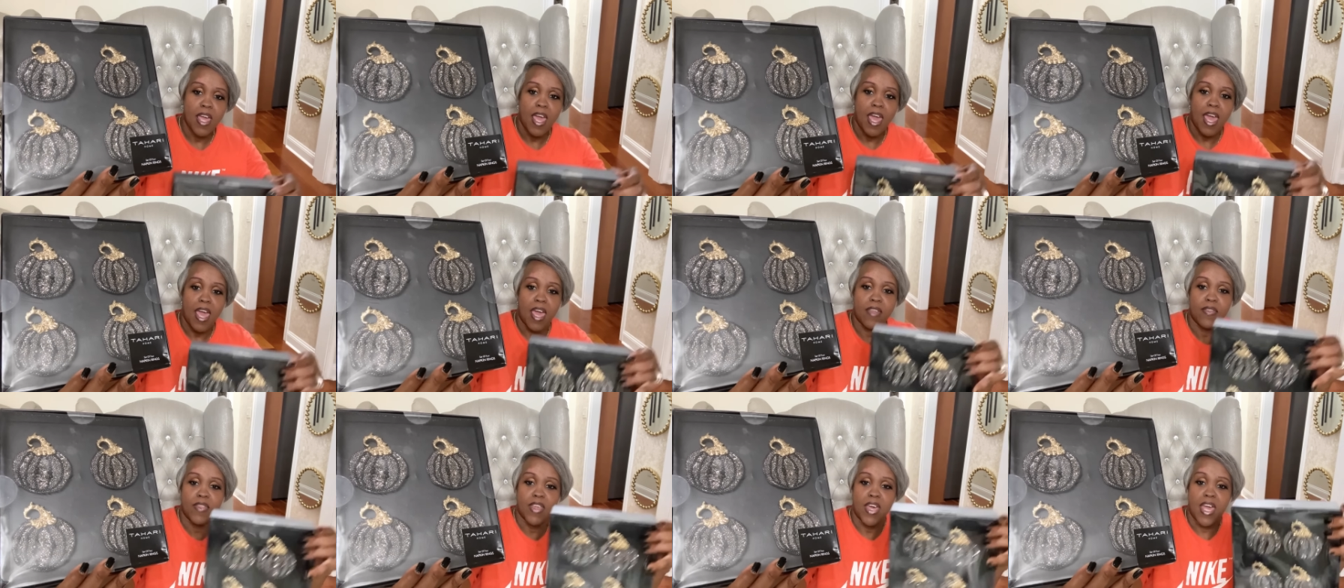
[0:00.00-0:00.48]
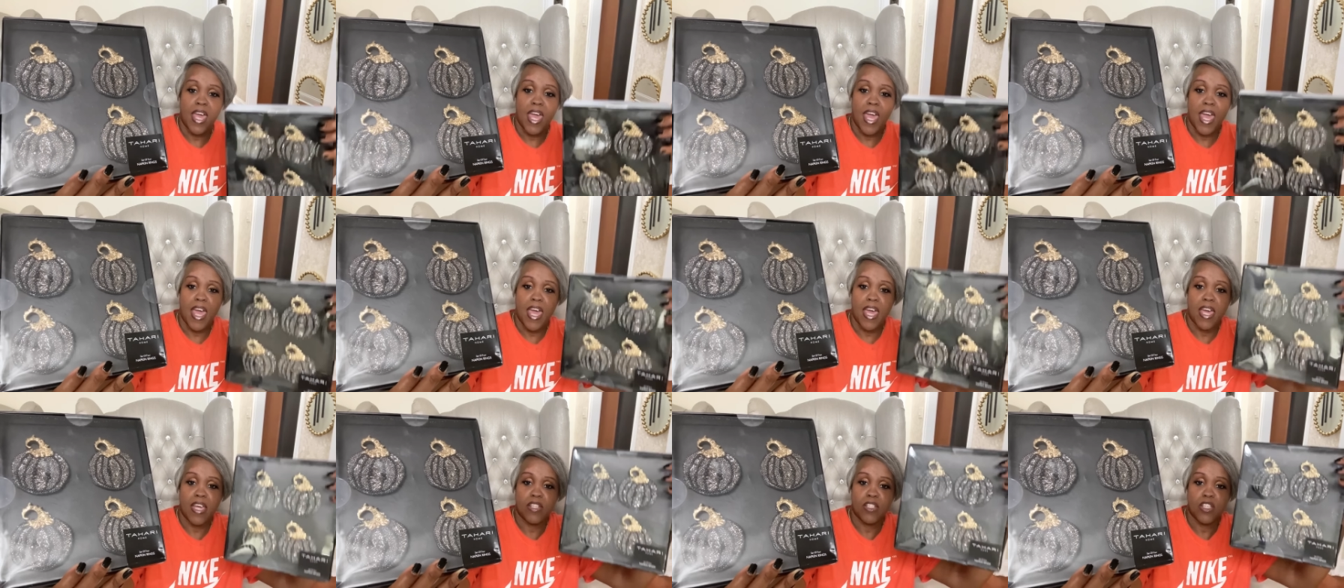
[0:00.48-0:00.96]
and they
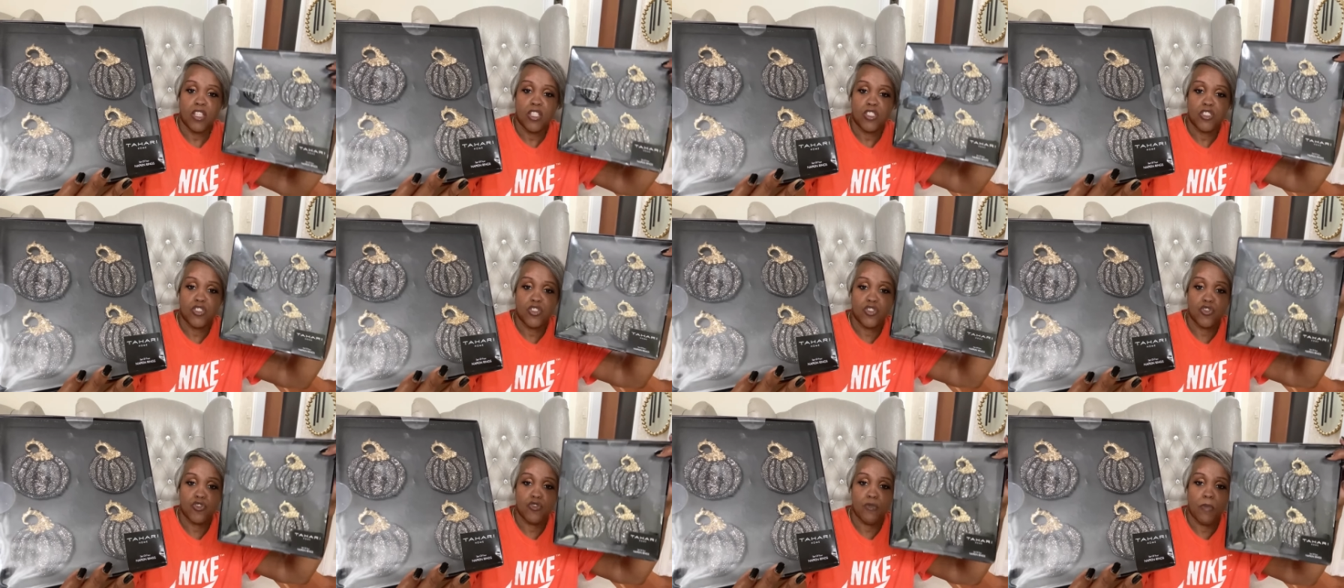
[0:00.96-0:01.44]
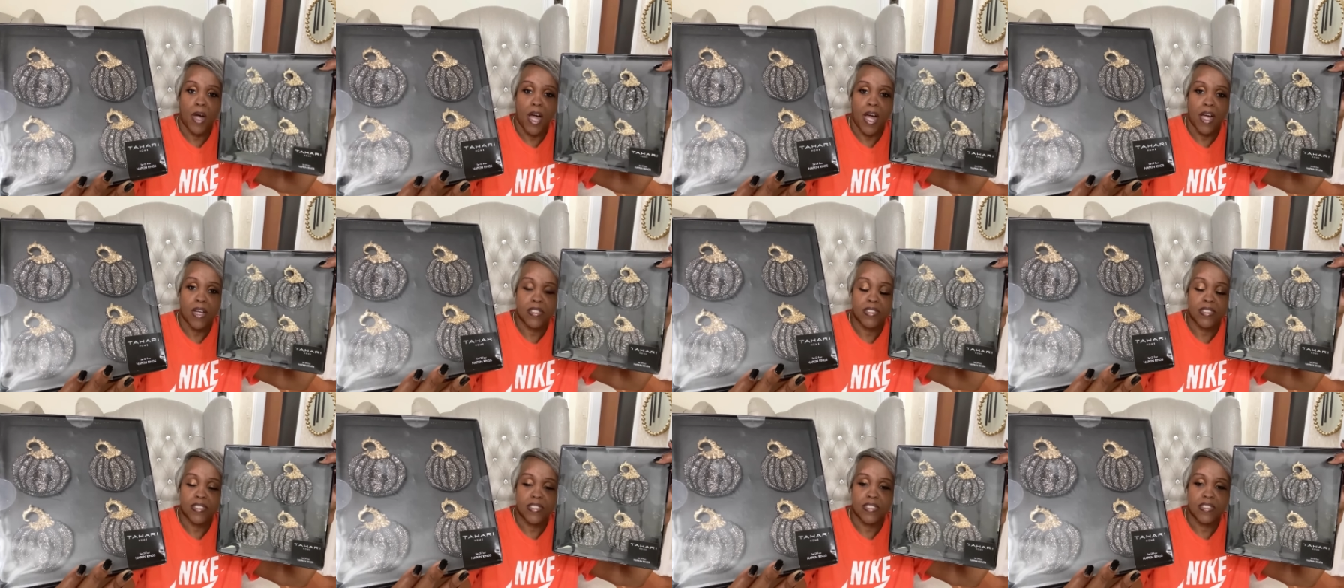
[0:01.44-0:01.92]
had two
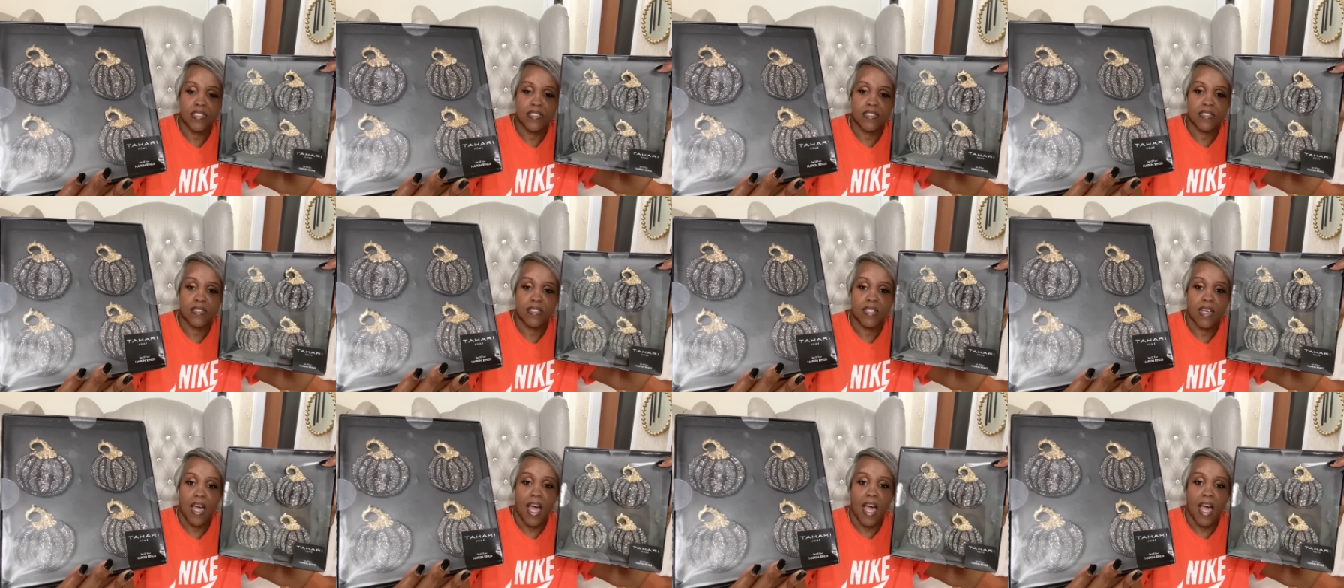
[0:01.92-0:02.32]
boxes.